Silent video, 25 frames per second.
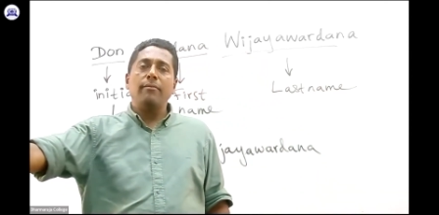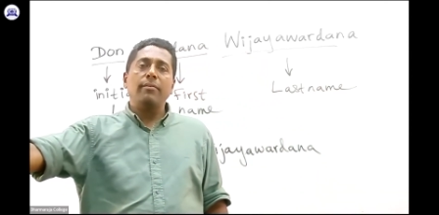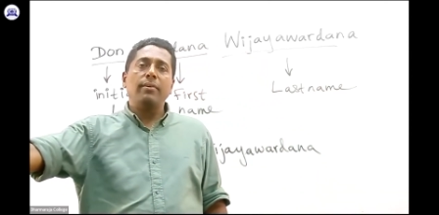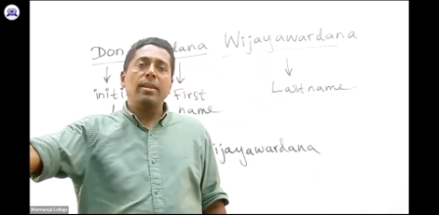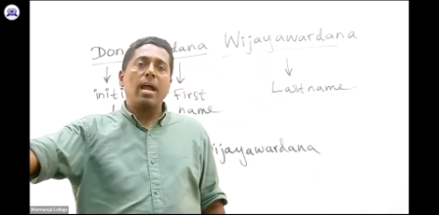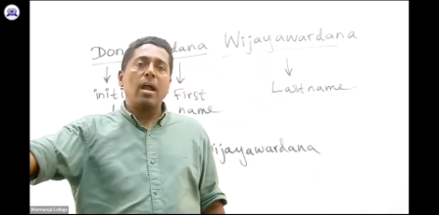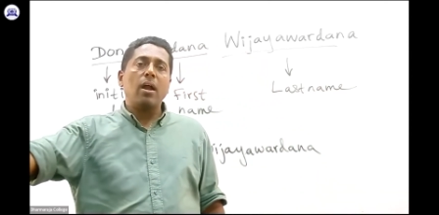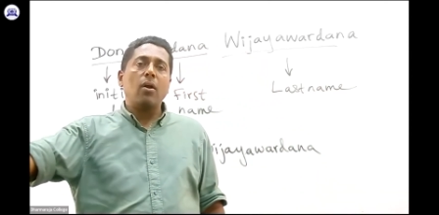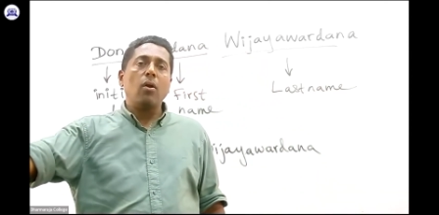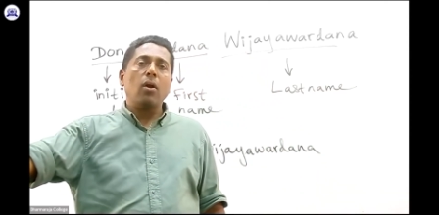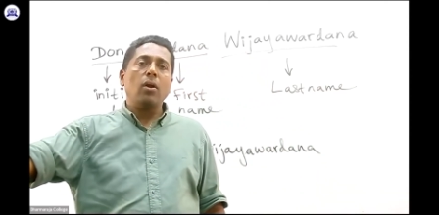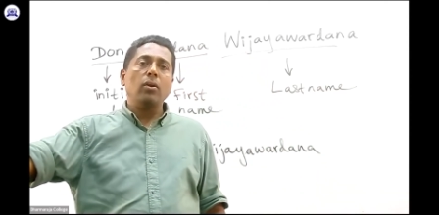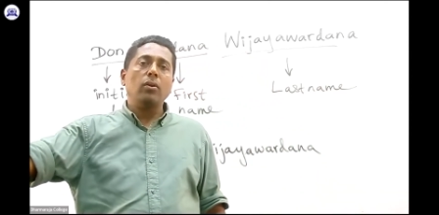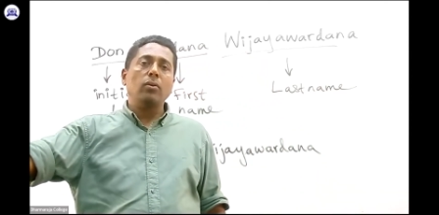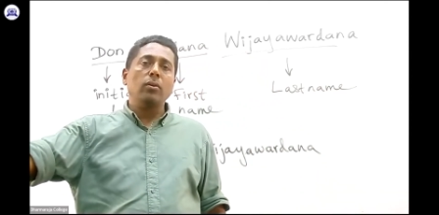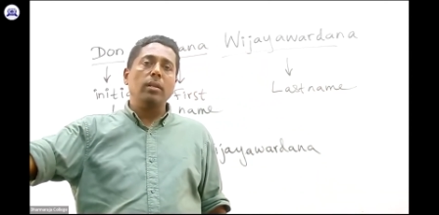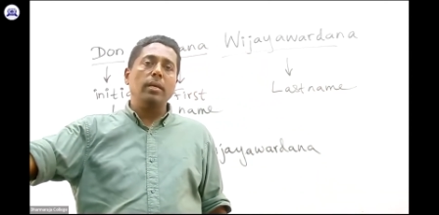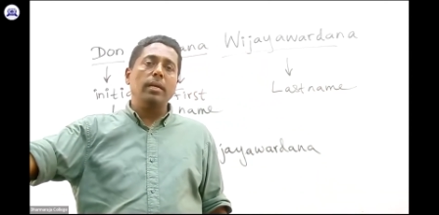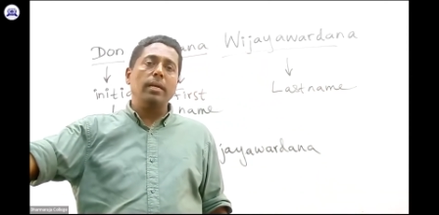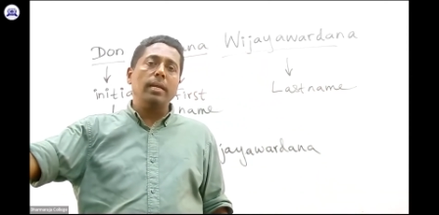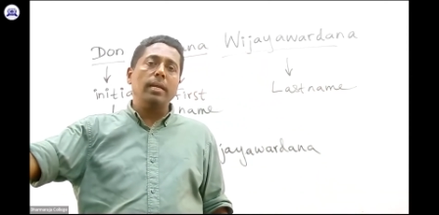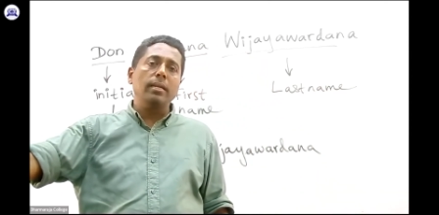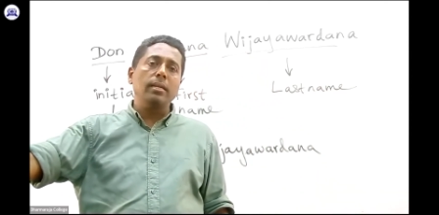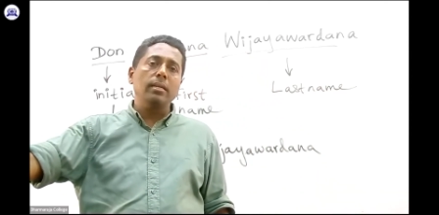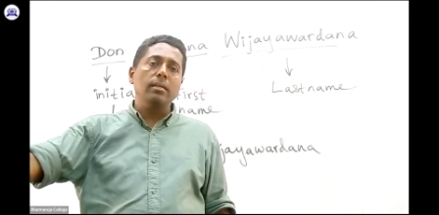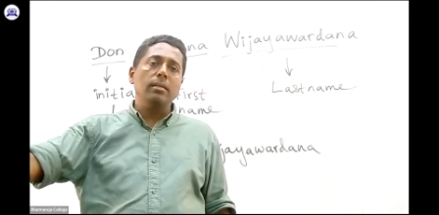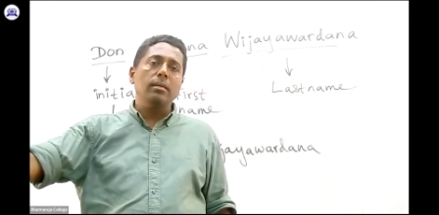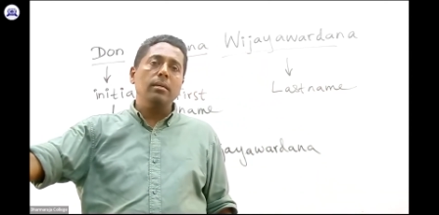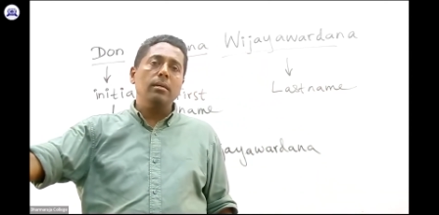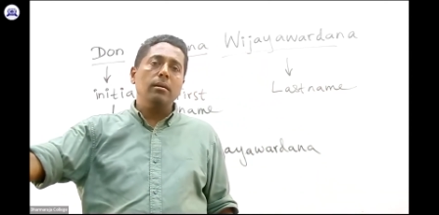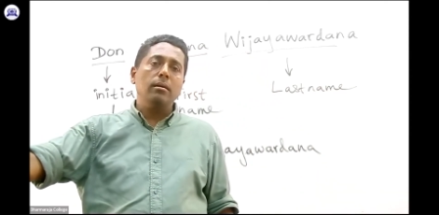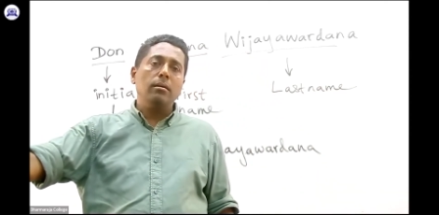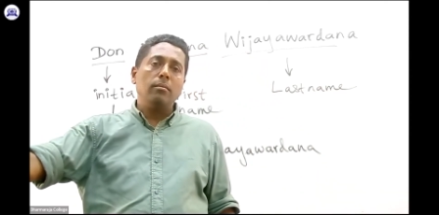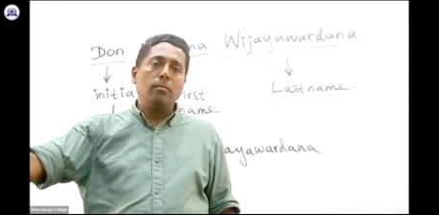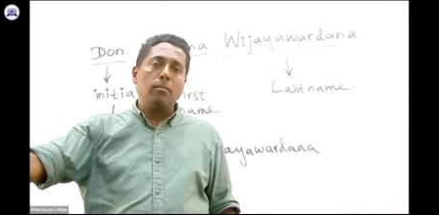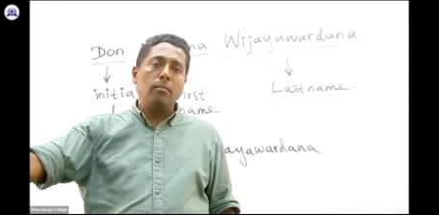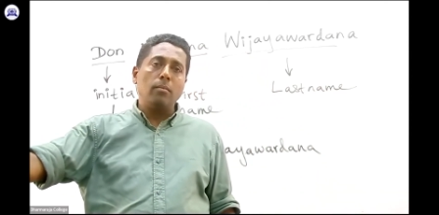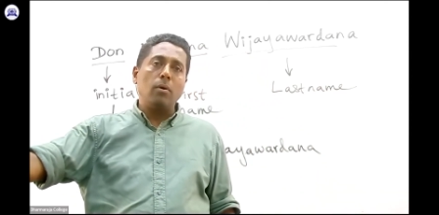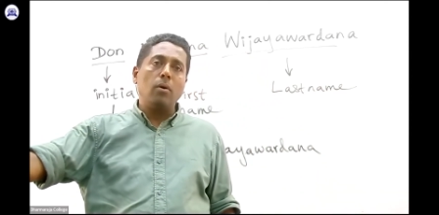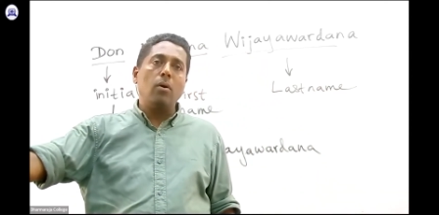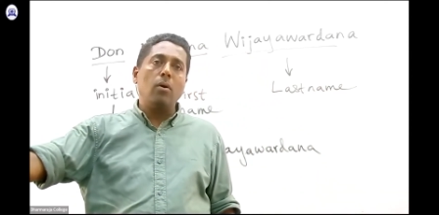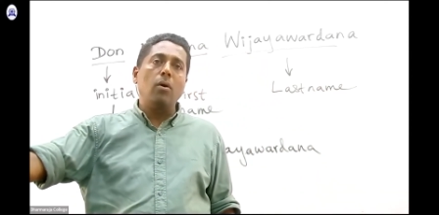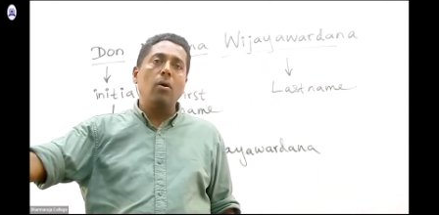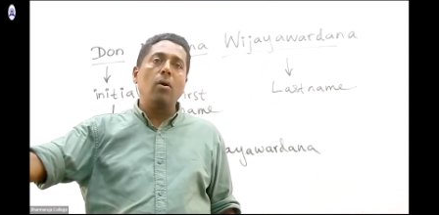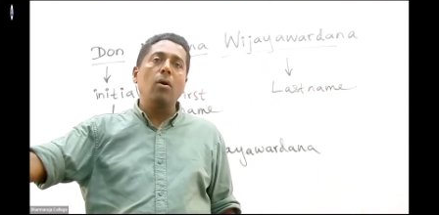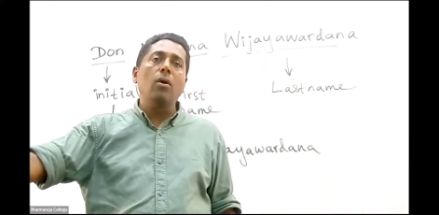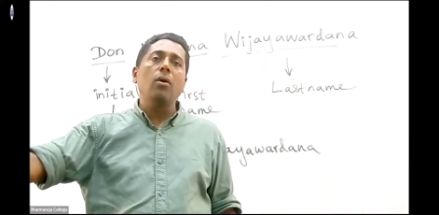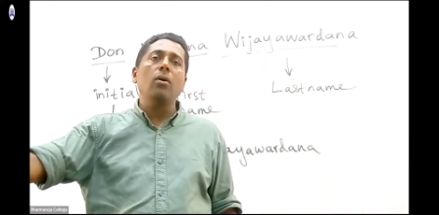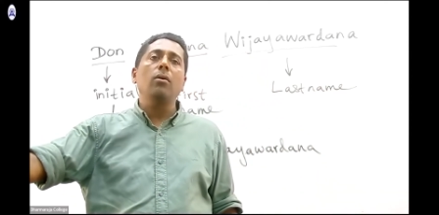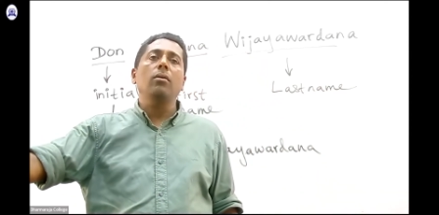we are going to learn
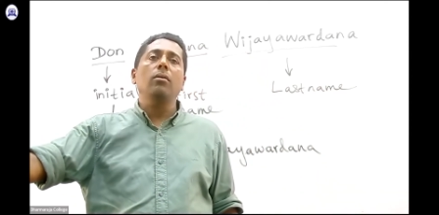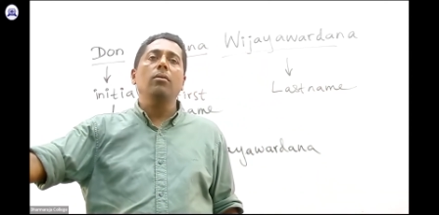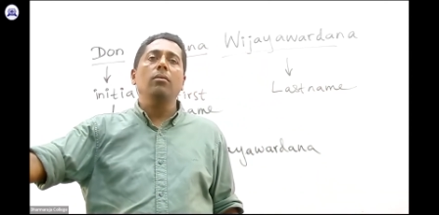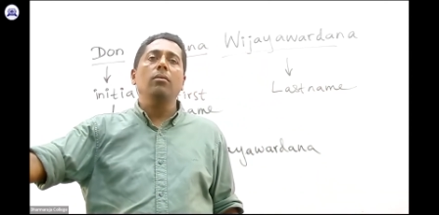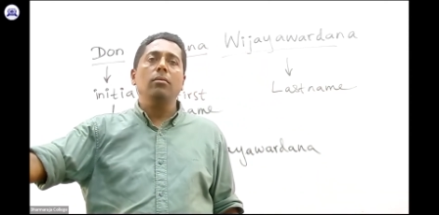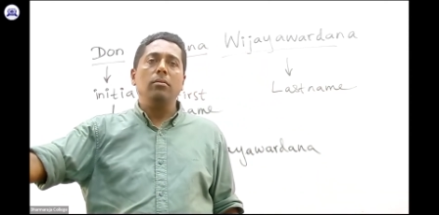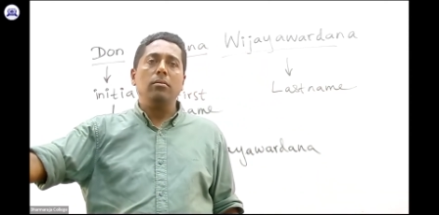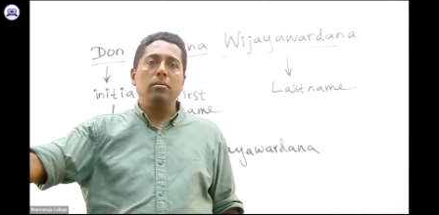more